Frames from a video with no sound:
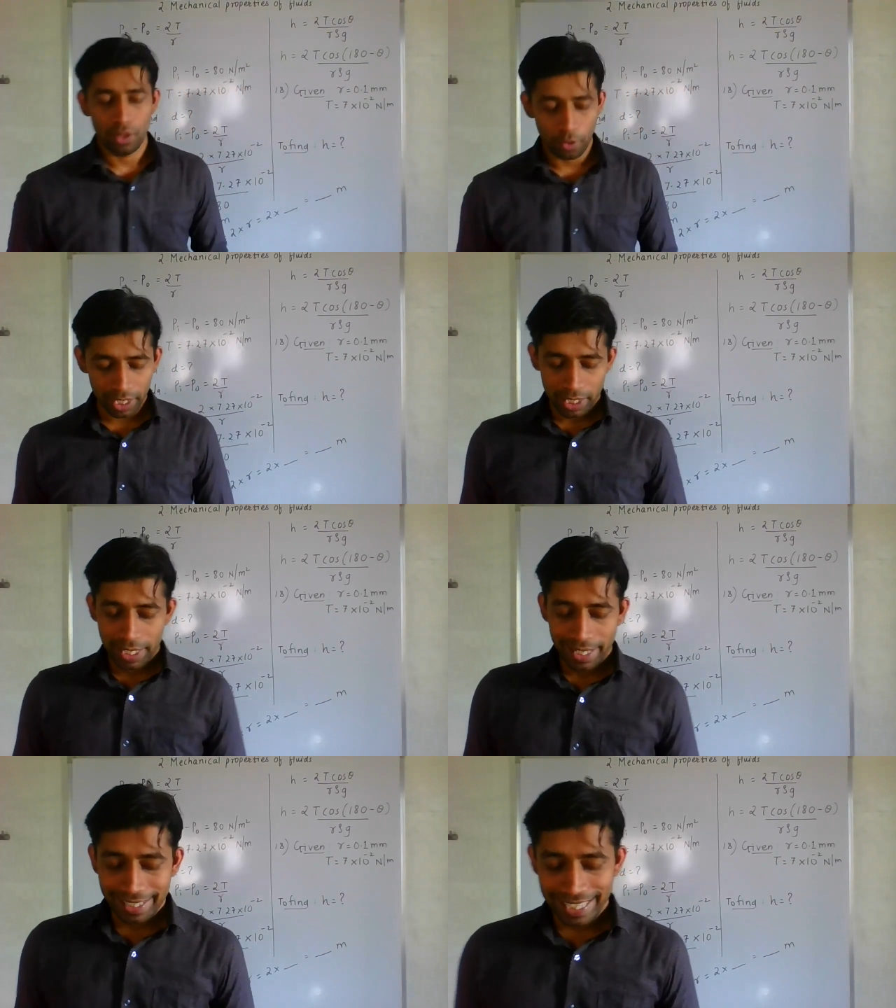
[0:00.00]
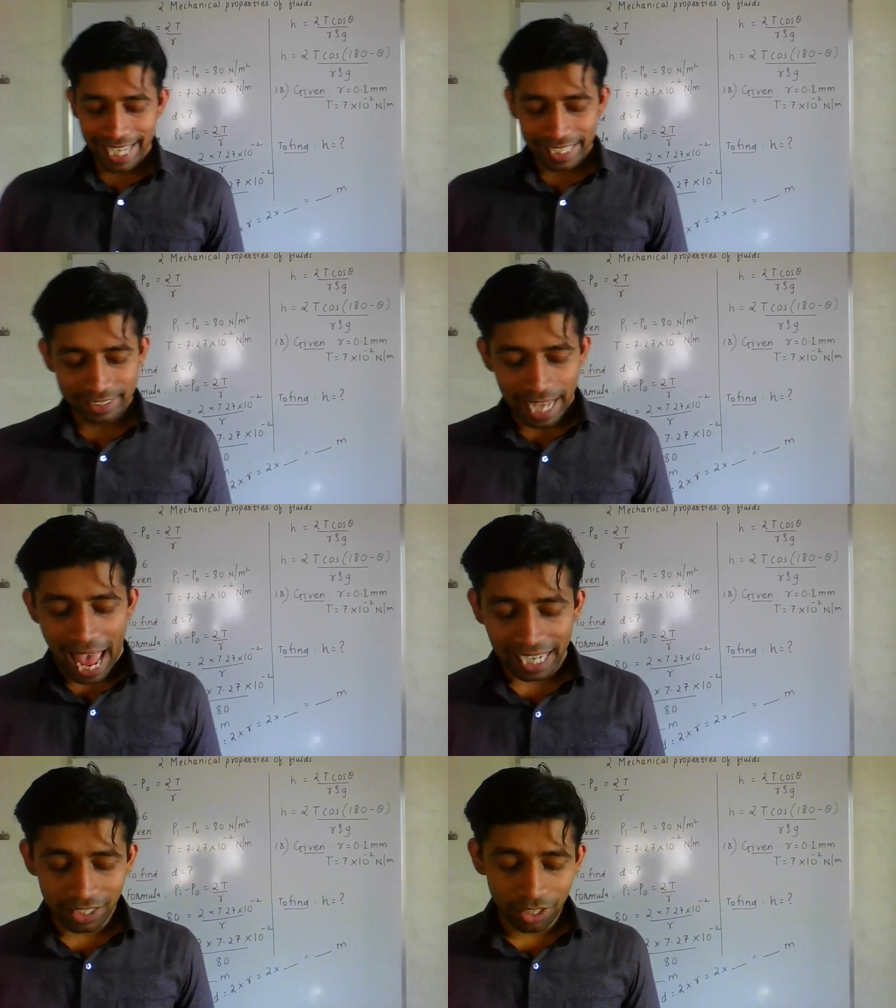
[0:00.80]
Okay. Next,
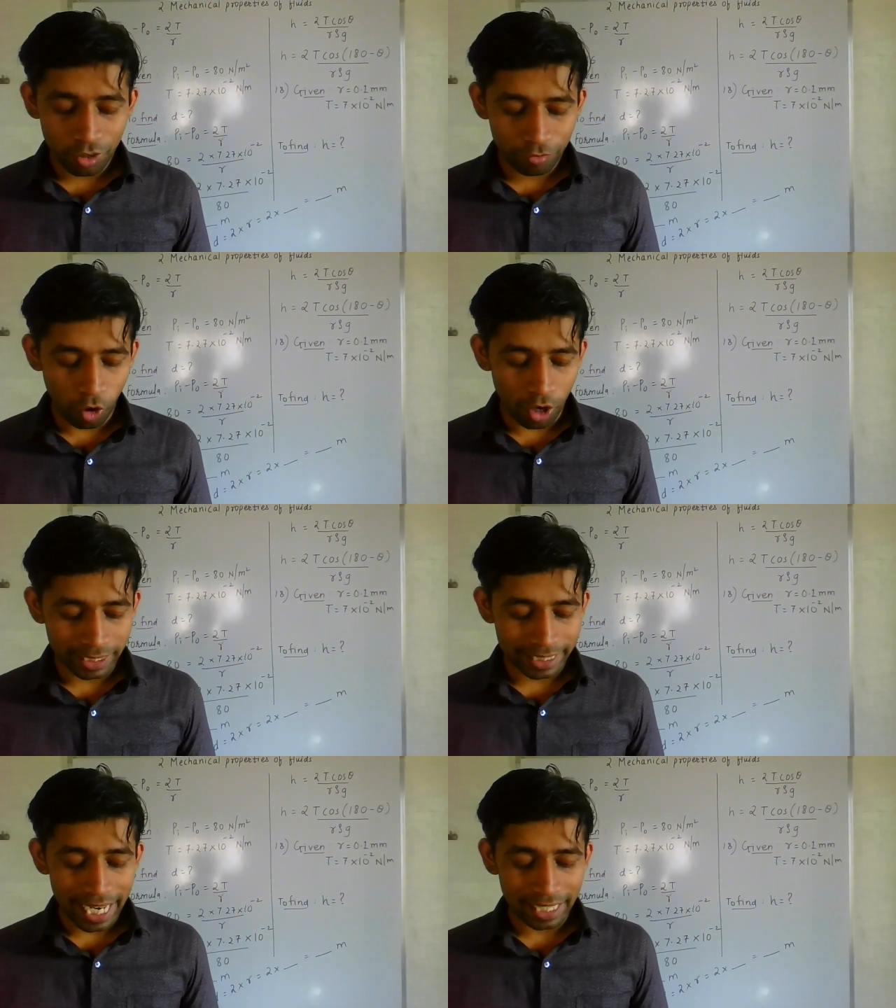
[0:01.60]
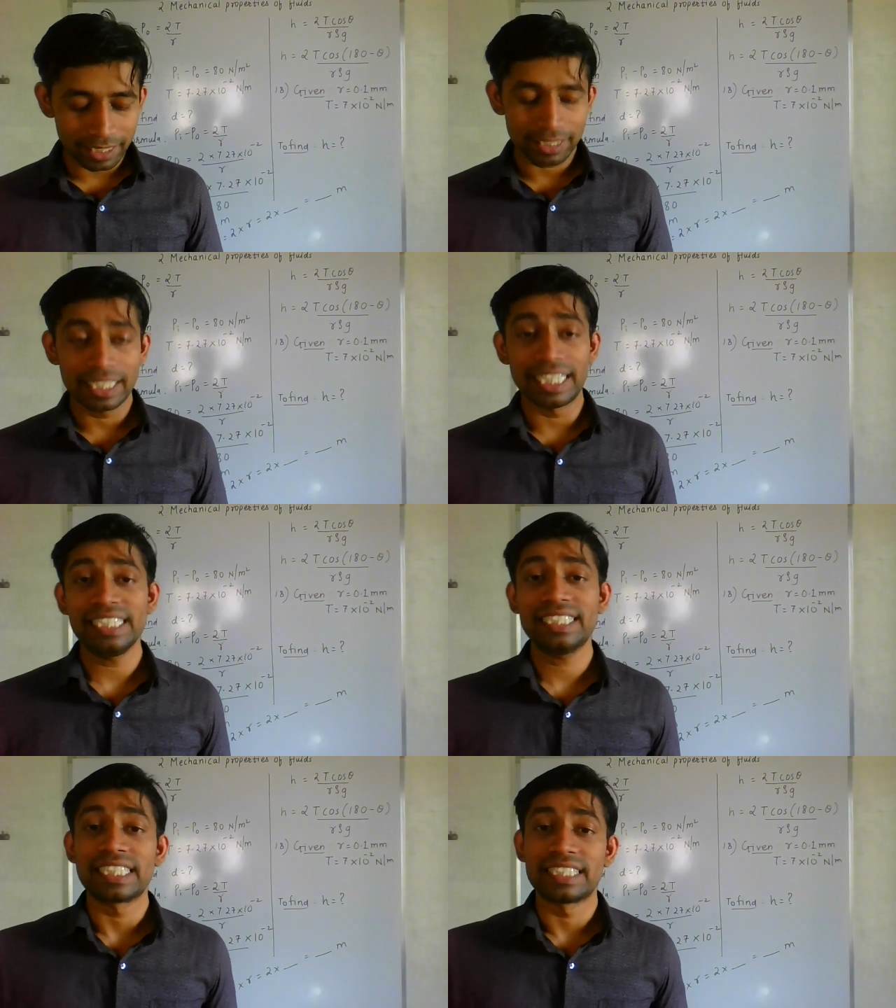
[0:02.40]
angle of contact
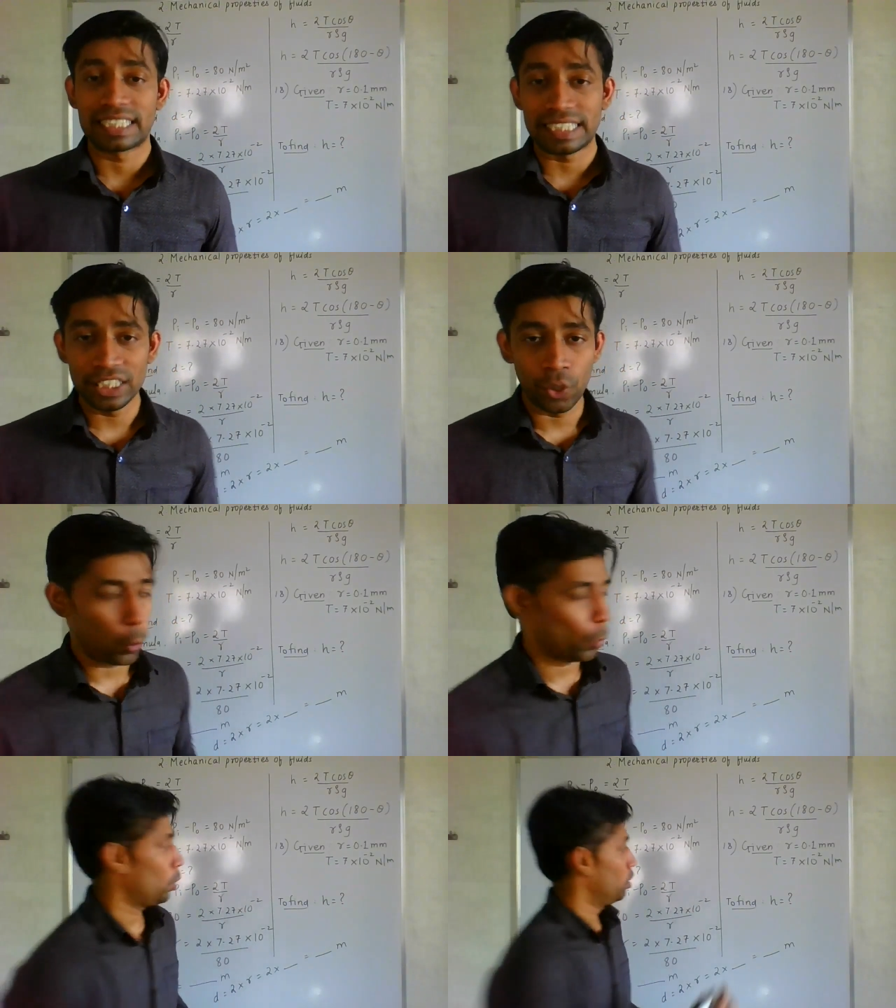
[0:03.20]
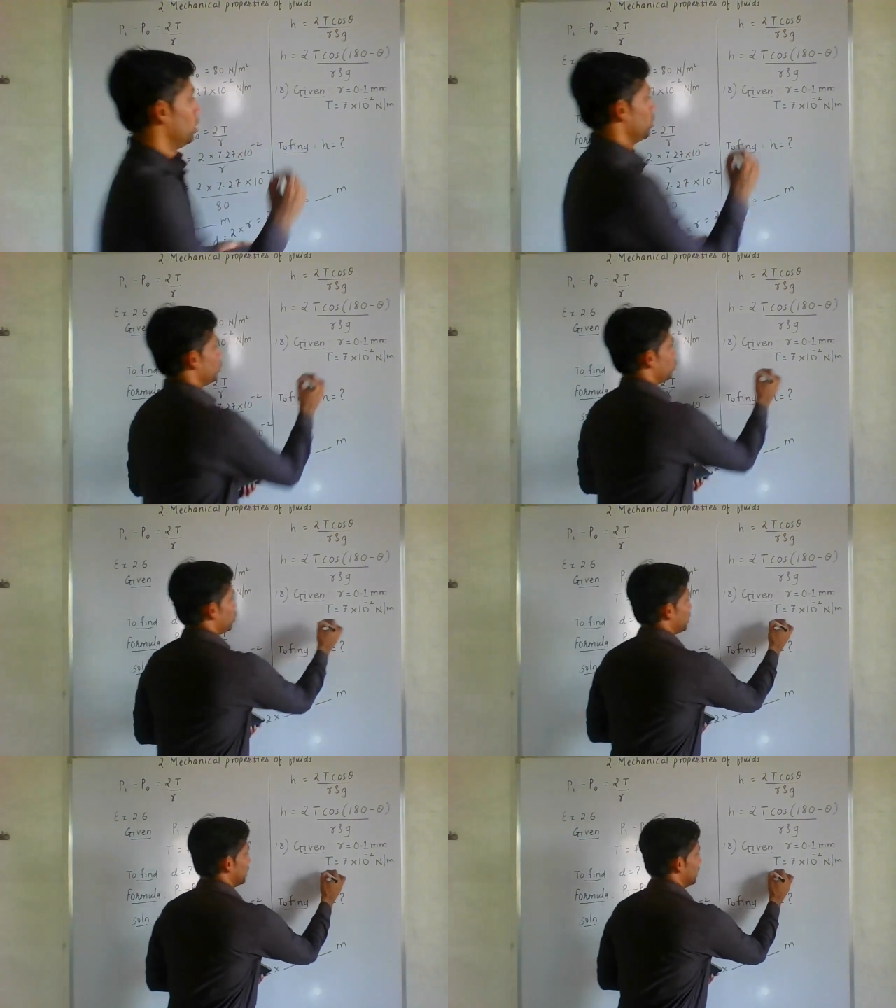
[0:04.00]
is 0.
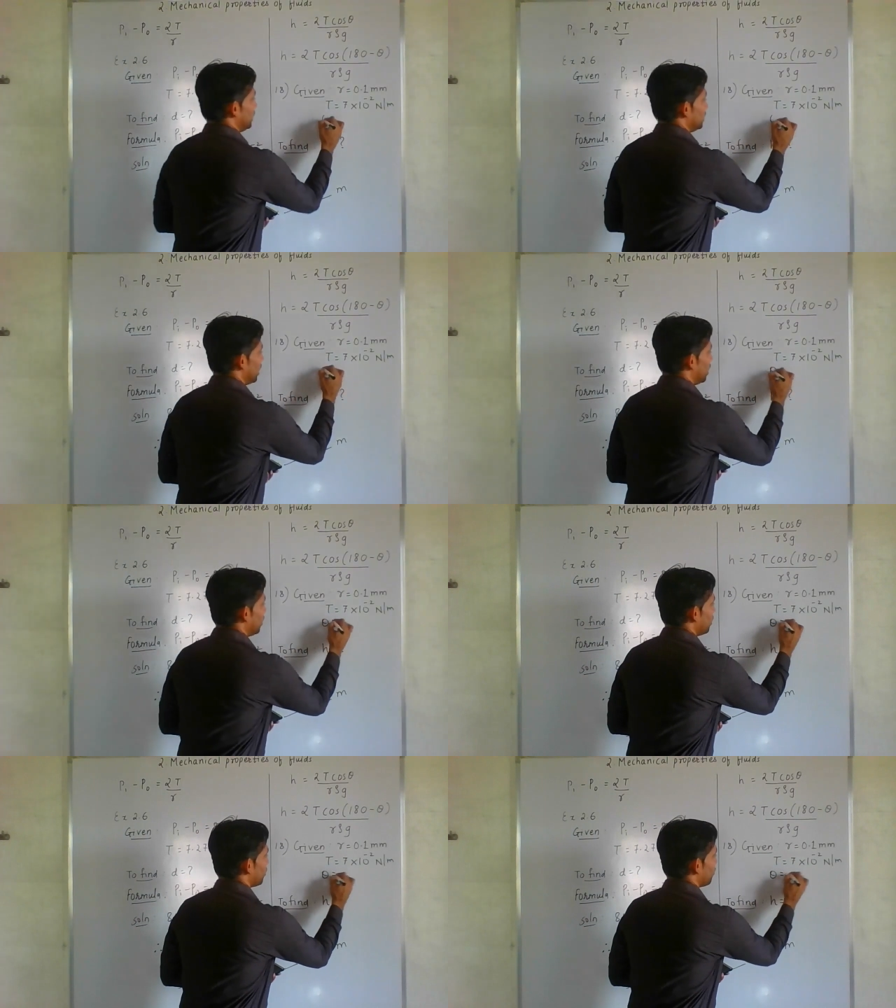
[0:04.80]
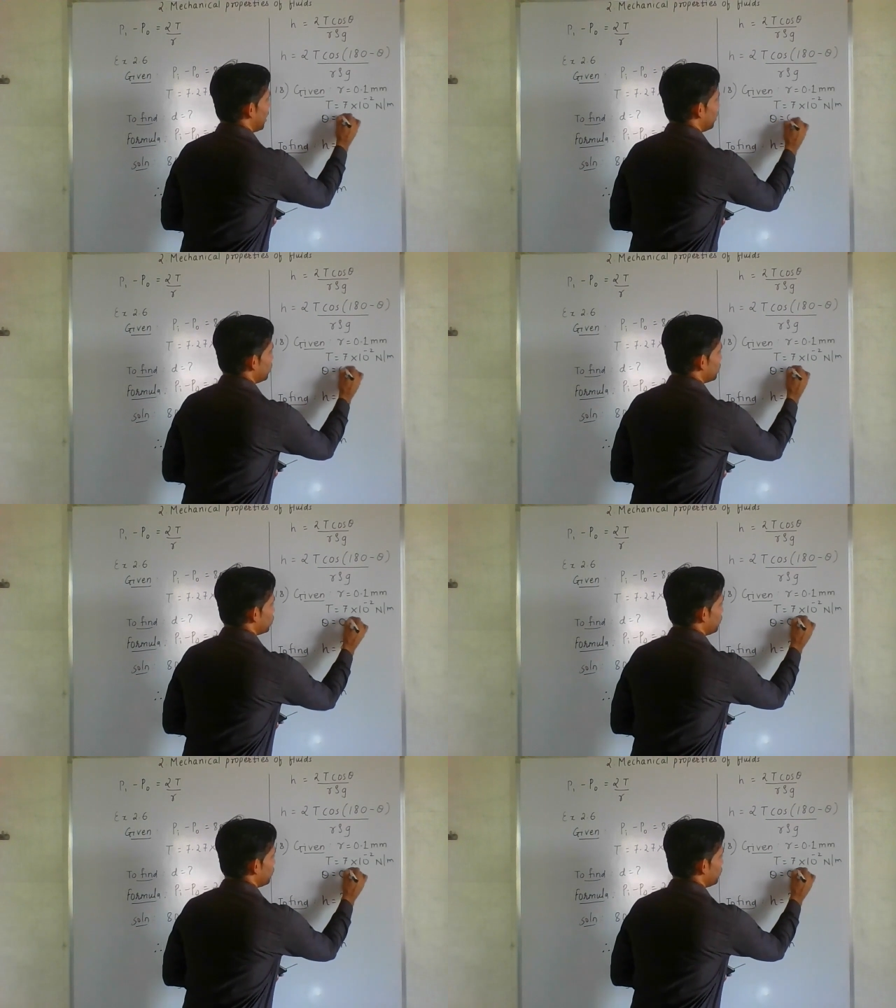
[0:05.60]
So theta value is to